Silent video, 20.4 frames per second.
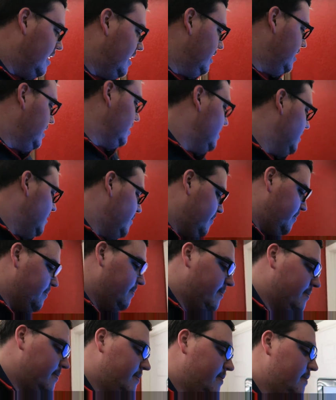And
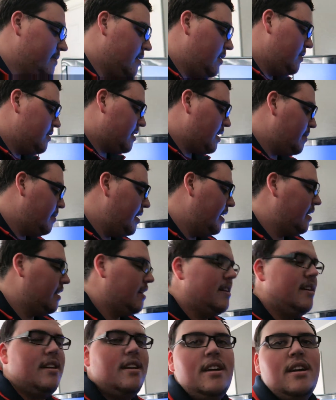we just got
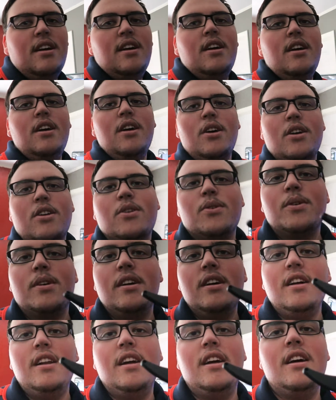back. Doing
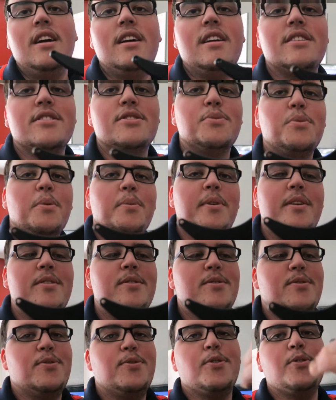good. This is what we
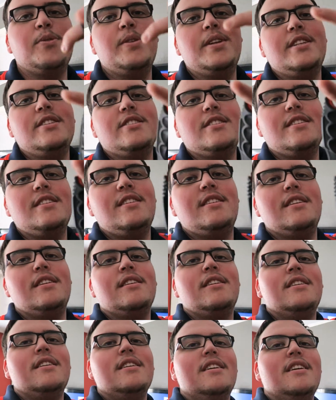use Fruit Ninja
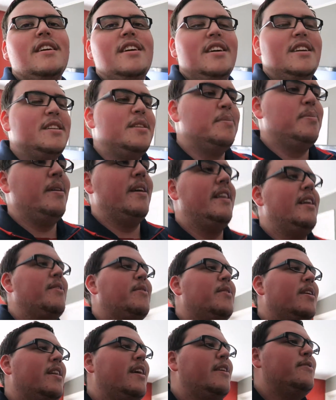to play
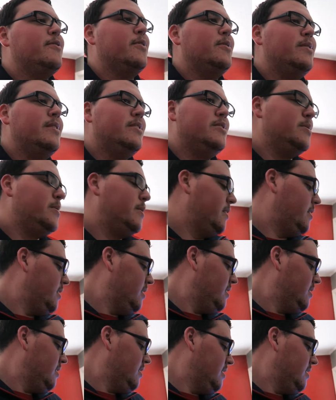that real life Fruit Ninja with.